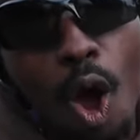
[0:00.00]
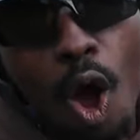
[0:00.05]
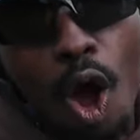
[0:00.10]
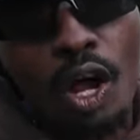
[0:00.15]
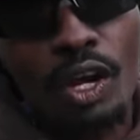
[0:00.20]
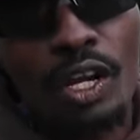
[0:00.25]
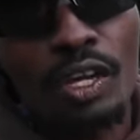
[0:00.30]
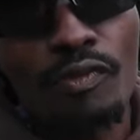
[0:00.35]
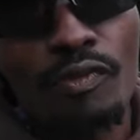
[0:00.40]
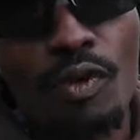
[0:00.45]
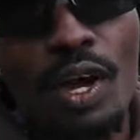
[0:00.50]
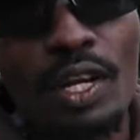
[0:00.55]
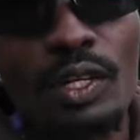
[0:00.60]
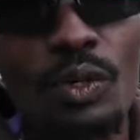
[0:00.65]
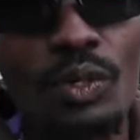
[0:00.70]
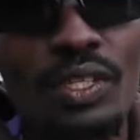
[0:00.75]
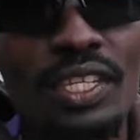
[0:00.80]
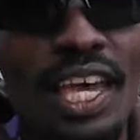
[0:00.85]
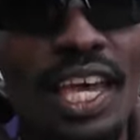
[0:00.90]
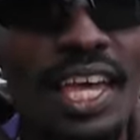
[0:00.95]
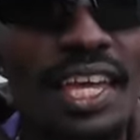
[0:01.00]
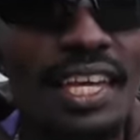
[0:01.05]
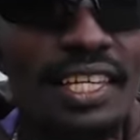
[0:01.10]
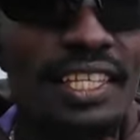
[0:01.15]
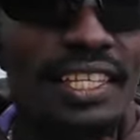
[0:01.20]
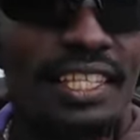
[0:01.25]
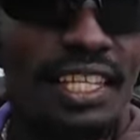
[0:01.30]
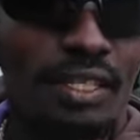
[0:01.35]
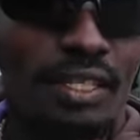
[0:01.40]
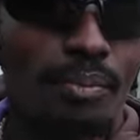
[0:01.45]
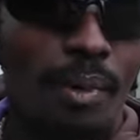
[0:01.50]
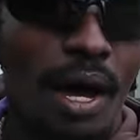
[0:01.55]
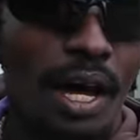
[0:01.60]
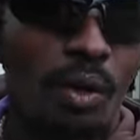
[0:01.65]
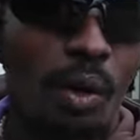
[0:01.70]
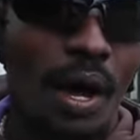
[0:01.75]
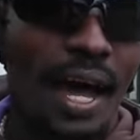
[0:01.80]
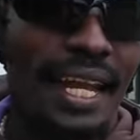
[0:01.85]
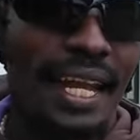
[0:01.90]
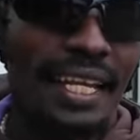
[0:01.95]
Or if you want to say, this is
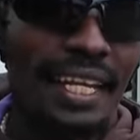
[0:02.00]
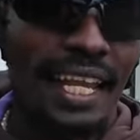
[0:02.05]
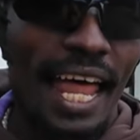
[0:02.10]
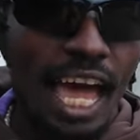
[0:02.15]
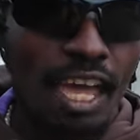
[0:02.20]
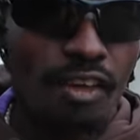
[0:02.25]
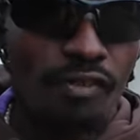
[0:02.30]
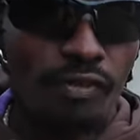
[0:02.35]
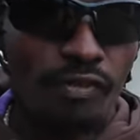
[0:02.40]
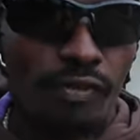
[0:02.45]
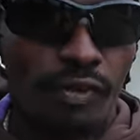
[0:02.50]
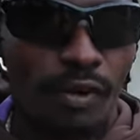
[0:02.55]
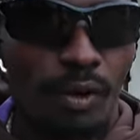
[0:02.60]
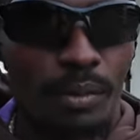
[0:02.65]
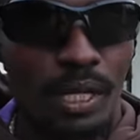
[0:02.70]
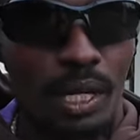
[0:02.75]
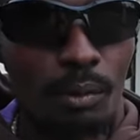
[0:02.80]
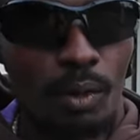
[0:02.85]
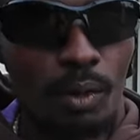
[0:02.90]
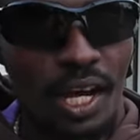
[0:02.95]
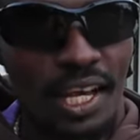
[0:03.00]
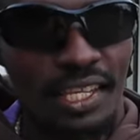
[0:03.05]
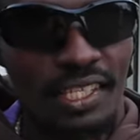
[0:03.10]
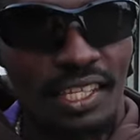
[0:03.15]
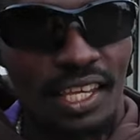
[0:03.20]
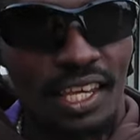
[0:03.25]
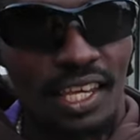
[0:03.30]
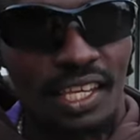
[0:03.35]
Marwa live from Nyabuhanse.